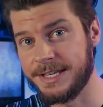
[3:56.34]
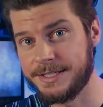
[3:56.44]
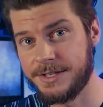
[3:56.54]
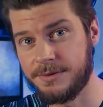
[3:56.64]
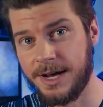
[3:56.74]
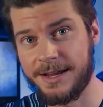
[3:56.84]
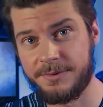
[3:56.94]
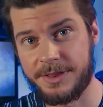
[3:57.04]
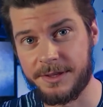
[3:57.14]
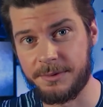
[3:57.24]
continue on
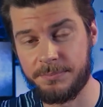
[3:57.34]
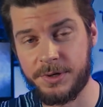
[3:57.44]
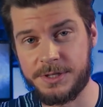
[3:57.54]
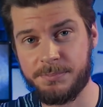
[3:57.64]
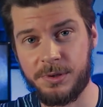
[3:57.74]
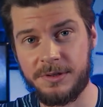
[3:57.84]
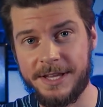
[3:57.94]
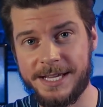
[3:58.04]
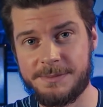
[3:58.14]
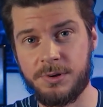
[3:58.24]
with the push-pull
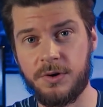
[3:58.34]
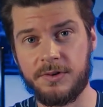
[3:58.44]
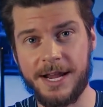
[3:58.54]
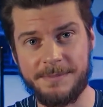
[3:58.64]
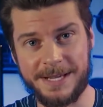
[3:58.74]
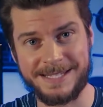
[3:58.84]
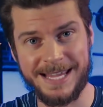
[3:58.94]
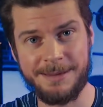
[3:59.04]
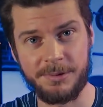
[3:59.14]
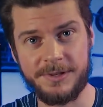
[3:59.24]
legs program
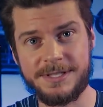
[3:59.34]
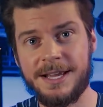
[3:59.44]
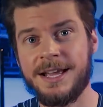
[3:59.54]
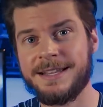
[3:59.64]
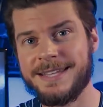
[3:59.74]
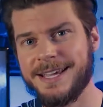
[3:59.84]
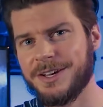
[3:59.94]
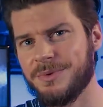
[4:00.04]
examples, take a